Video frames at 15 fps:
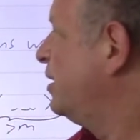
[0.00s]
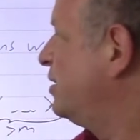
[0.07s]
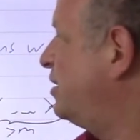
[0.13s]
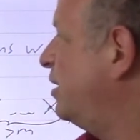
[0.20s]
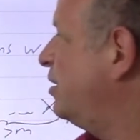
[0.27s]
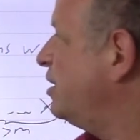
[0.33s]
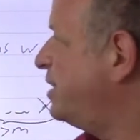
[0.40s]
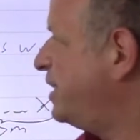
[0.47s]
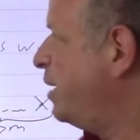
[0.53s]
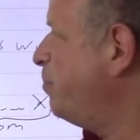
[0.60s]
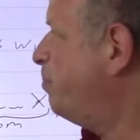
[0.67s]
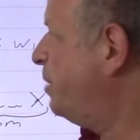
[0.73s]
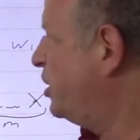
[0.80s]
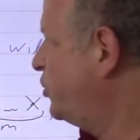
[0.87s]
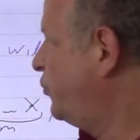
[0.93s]
that its
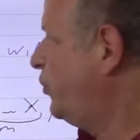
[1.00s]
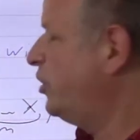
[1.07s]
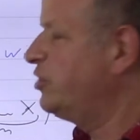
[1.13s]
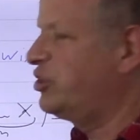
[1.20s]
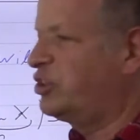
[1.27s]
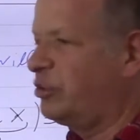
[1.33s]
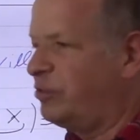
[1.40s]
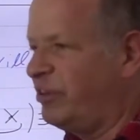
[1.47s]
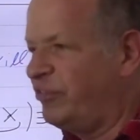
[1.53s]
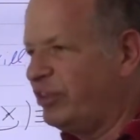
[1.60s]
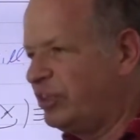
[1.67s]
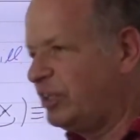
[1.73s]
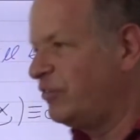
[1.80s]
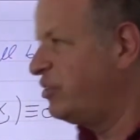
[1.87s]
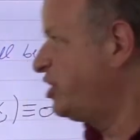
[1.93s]
m plus first
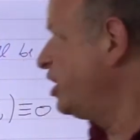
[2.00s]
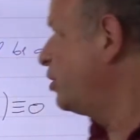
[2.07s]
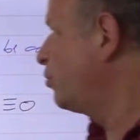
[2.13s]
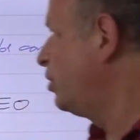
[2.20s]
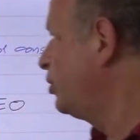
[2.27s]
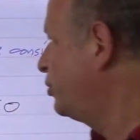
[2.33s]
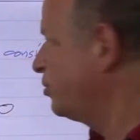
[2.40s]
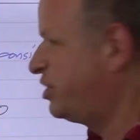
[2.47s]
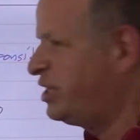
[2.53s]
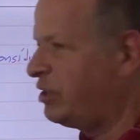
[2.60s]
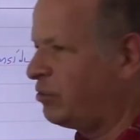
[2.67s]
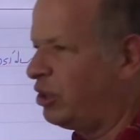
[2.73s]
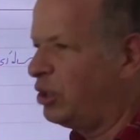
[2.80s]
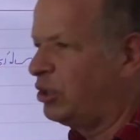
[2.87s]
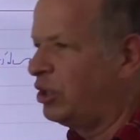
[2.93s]
derivative is equal to
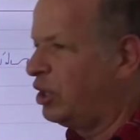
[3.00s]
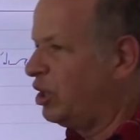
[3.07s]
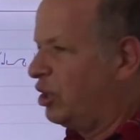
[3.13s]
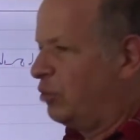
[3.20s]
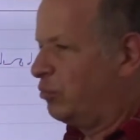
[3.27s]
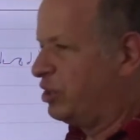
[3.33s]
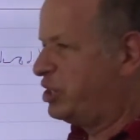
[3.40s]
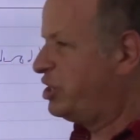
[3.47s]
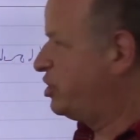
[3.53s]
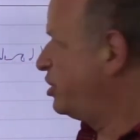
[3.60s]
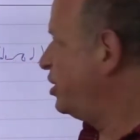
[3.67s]
0, which is the